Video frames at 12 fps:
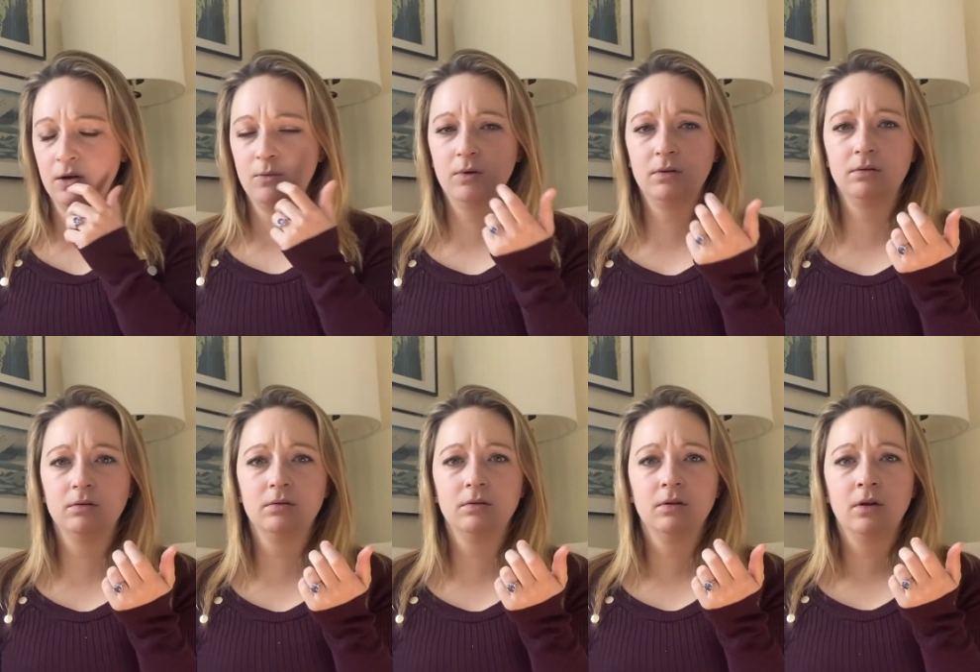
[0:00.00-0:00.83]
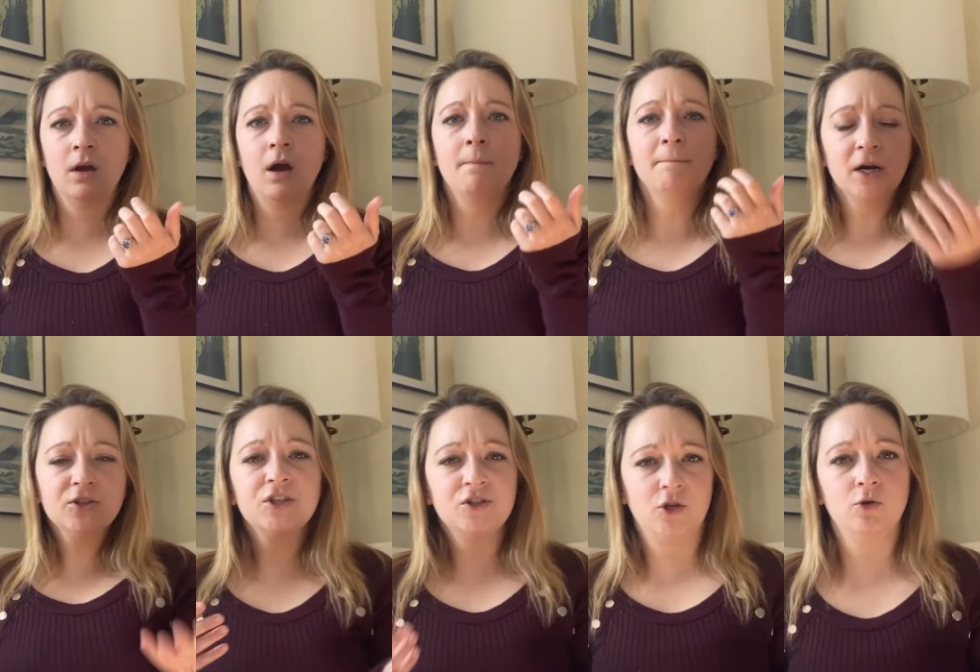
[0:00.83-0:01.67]
Well,
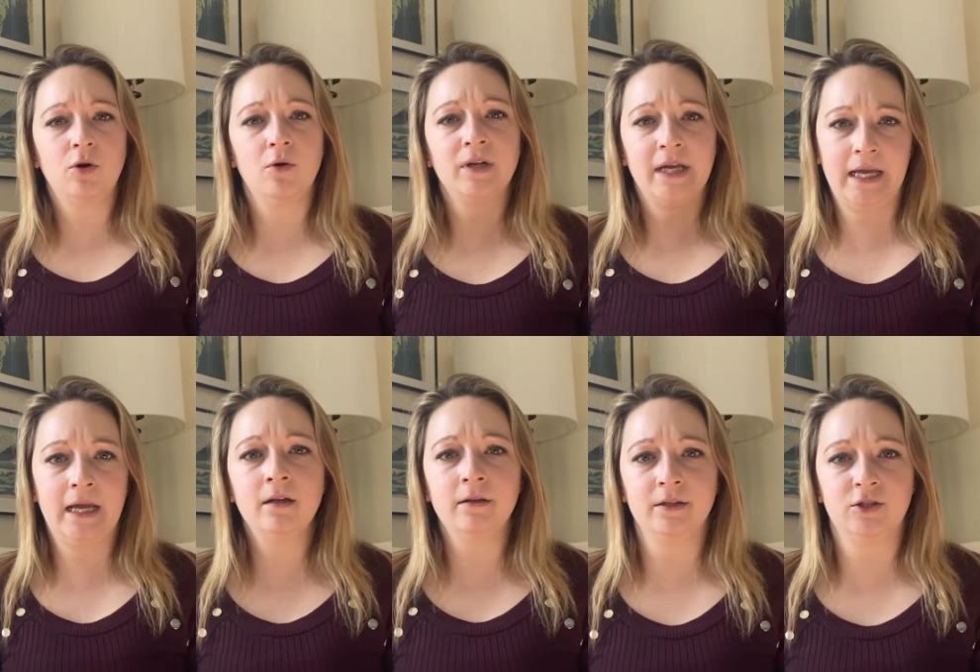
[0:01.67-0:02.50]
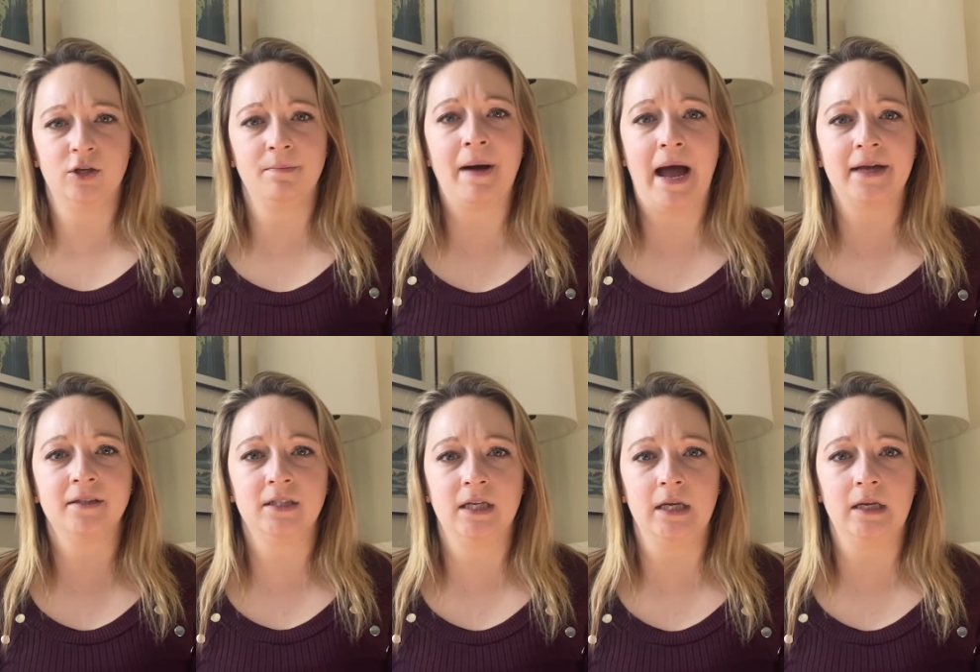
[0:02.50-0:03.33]
merchants who go to England to buy
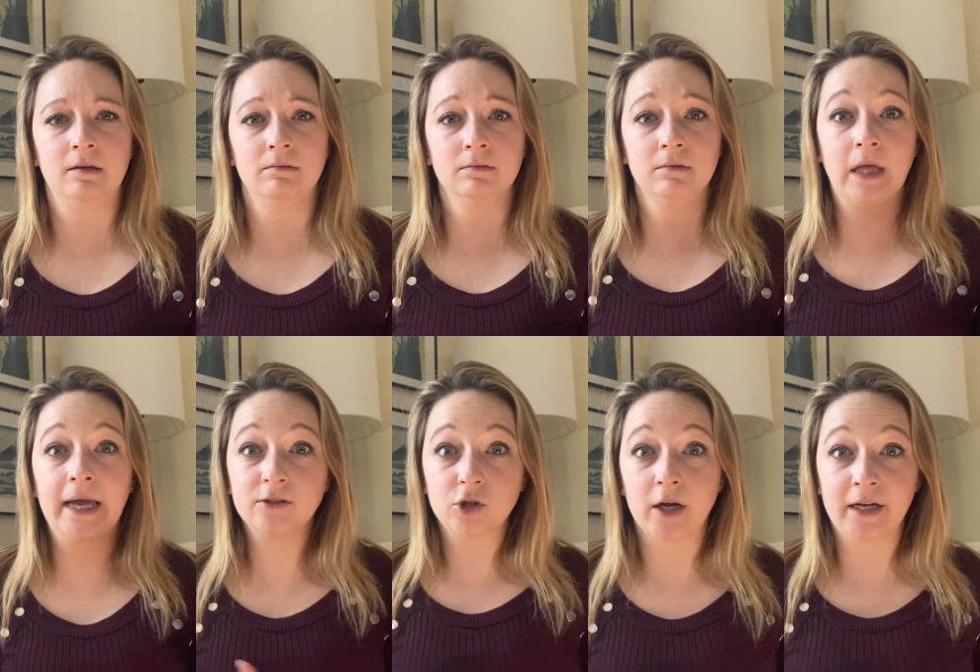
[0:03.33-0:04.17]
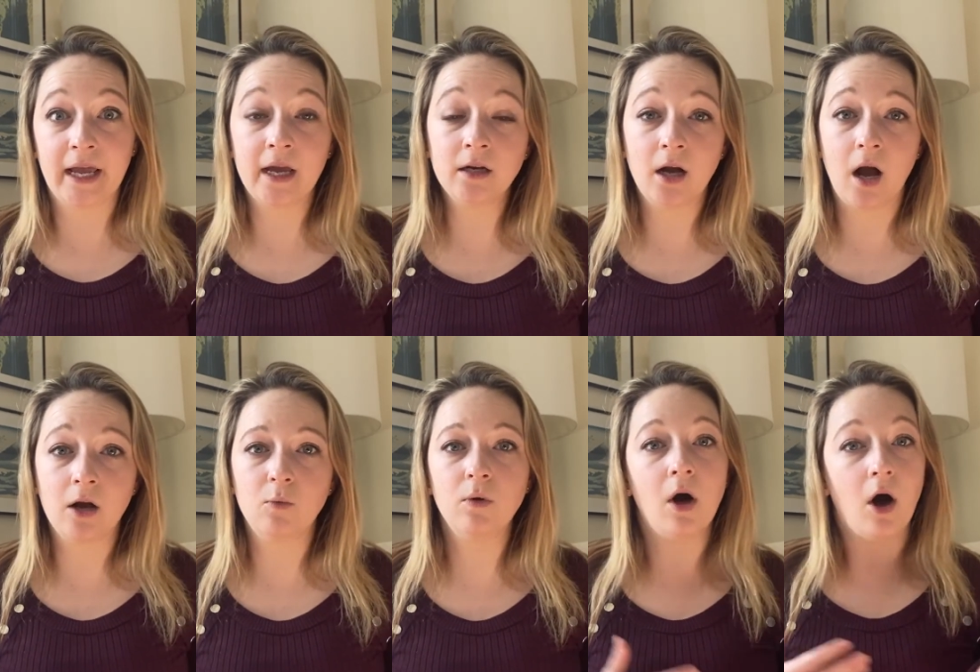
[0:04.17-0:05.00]
tea, like John
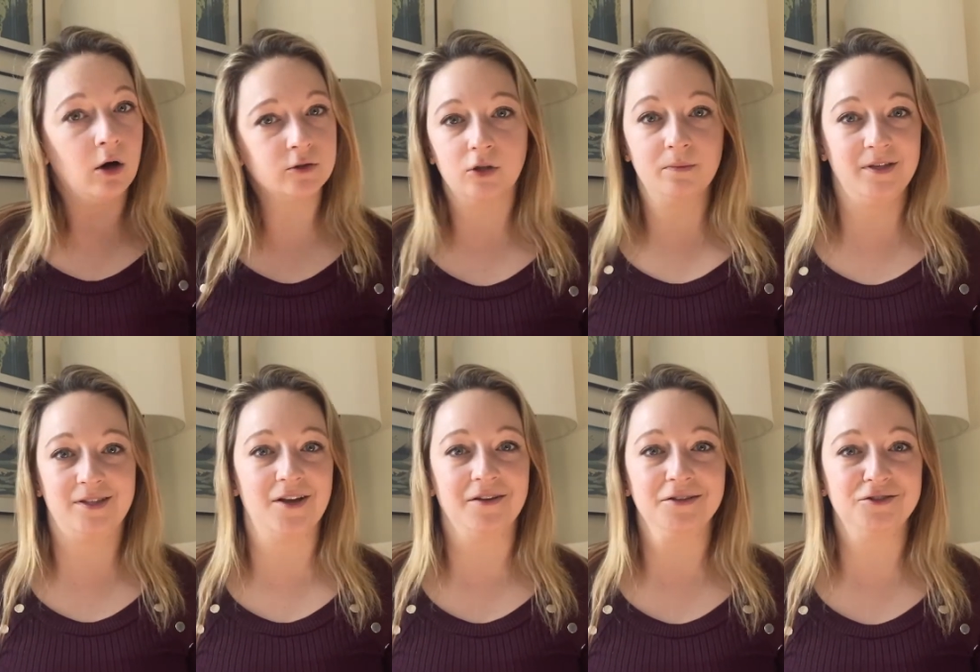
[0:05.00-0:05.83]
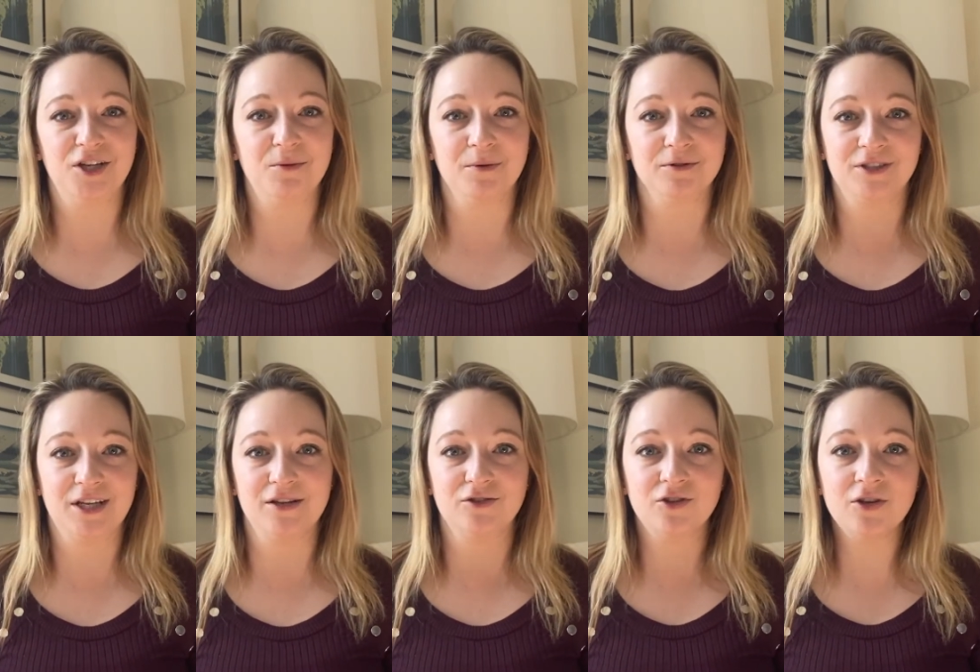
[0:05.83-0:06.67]
Hancock, will also be selling cheaper
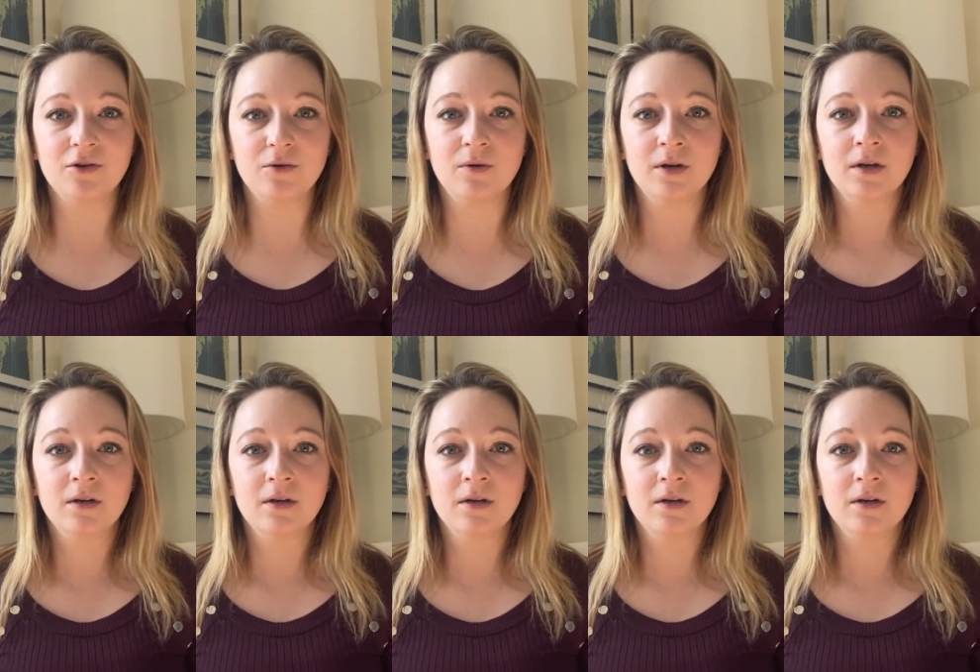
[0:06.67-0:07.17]
tea too,